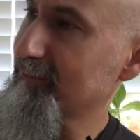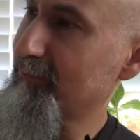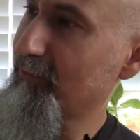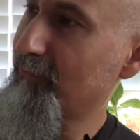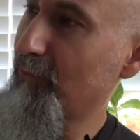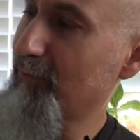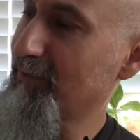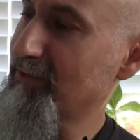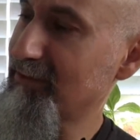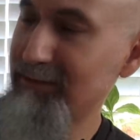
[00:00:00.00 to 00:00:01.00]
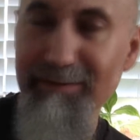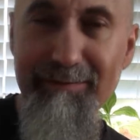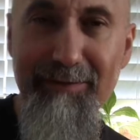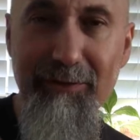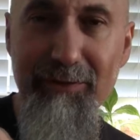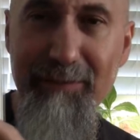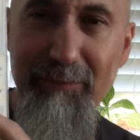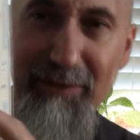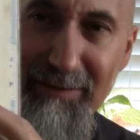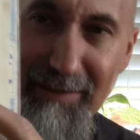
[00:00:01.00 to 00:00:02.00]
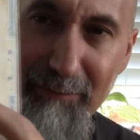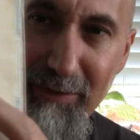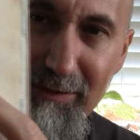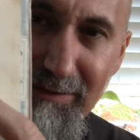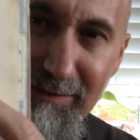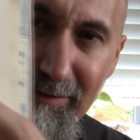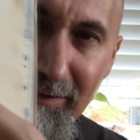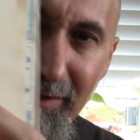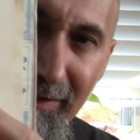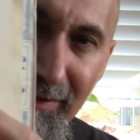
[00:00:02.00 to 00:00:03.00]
performance, you know, hypnotist, here.